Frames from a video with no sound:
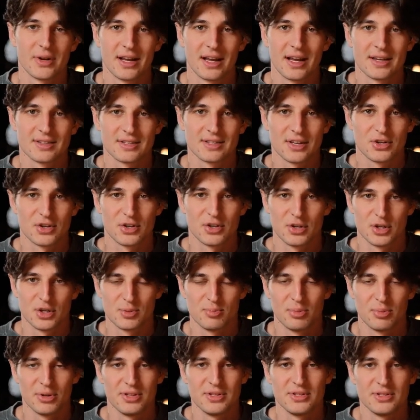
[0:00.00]
I guess. I should have
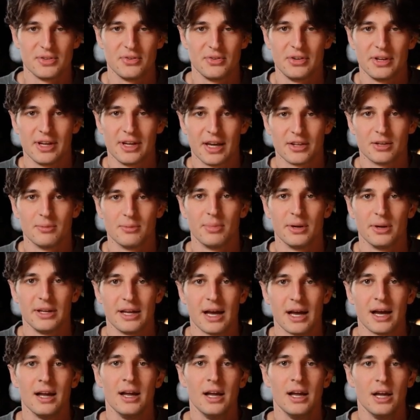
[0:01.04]
just put these two together, but yeah,